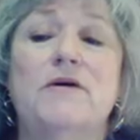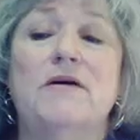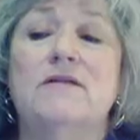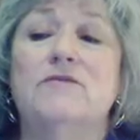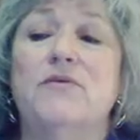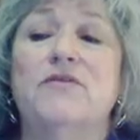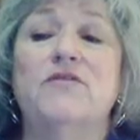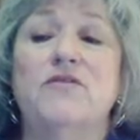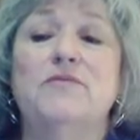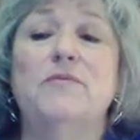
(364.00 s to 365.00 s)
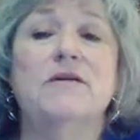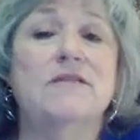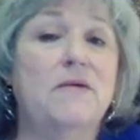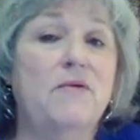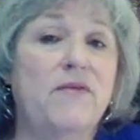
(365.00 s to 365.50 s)
with students
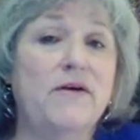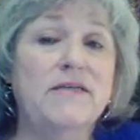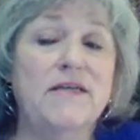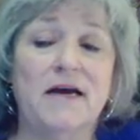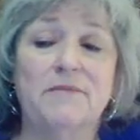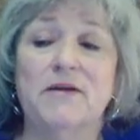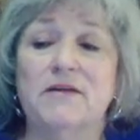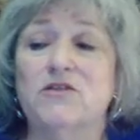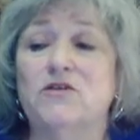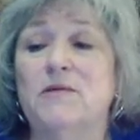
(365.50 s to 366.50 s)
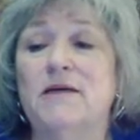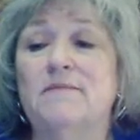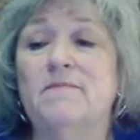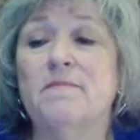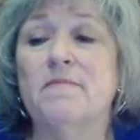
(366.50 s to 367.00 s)
because they were very
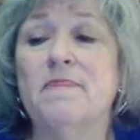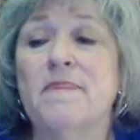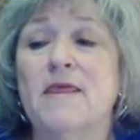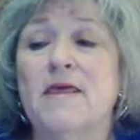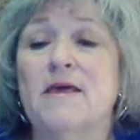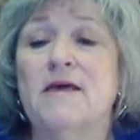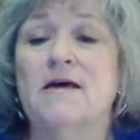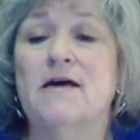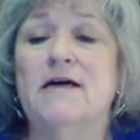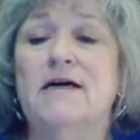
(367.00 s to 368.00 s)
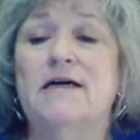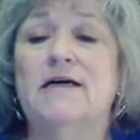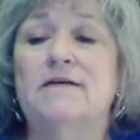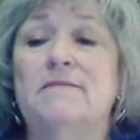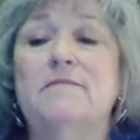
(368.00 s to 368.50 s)
time-consuming.
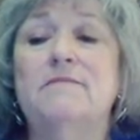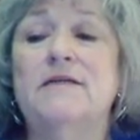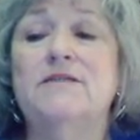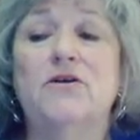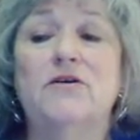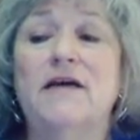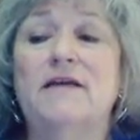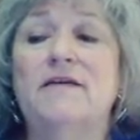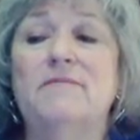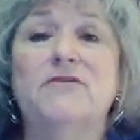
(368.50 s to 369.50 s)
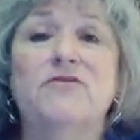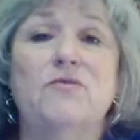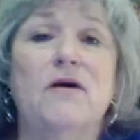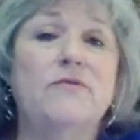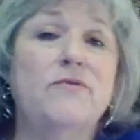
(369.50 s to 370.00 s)
It turned out that Mr.
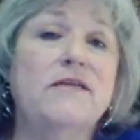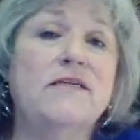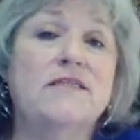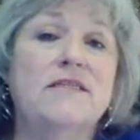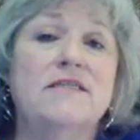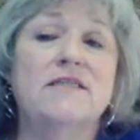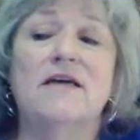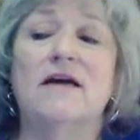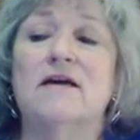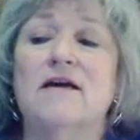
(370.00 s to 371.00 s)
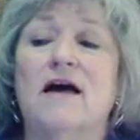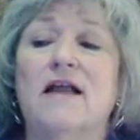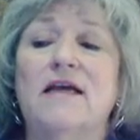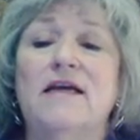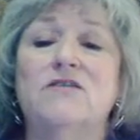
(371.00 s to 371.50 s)
Rodriguez's
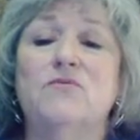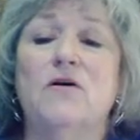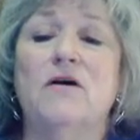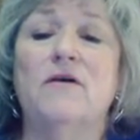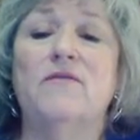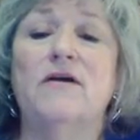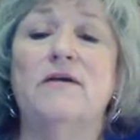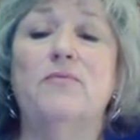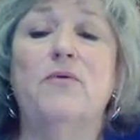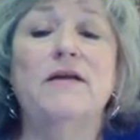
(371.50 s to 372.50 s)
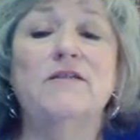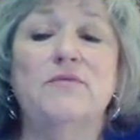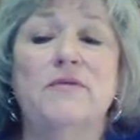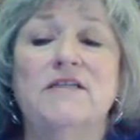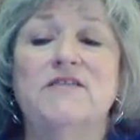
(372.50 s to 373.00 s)
colleagues were impressed
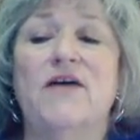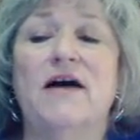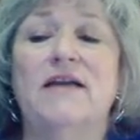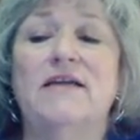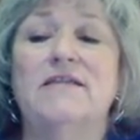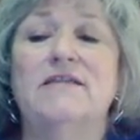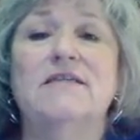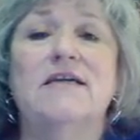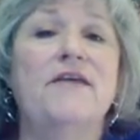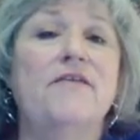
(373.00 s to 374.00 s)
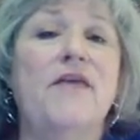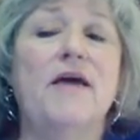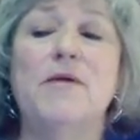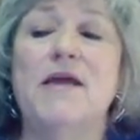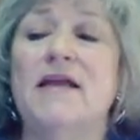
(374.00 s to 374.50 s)
with his findings, and together
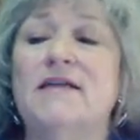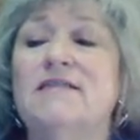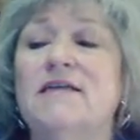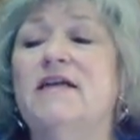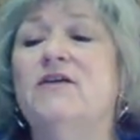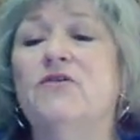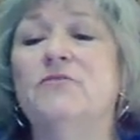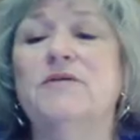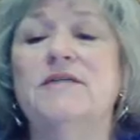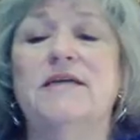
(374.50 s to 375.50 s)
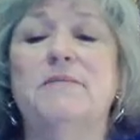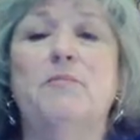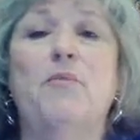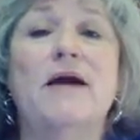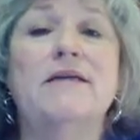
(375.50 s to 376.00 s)
they began a study group to
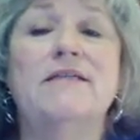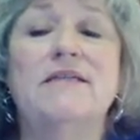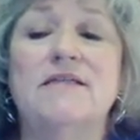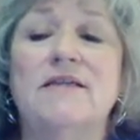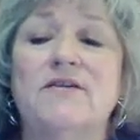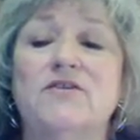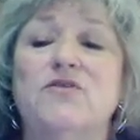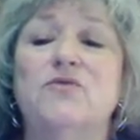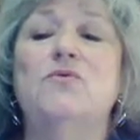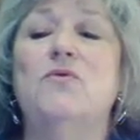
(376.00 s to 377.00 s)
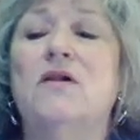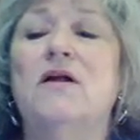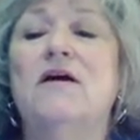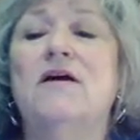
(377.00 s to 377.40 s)
examine practices in the school,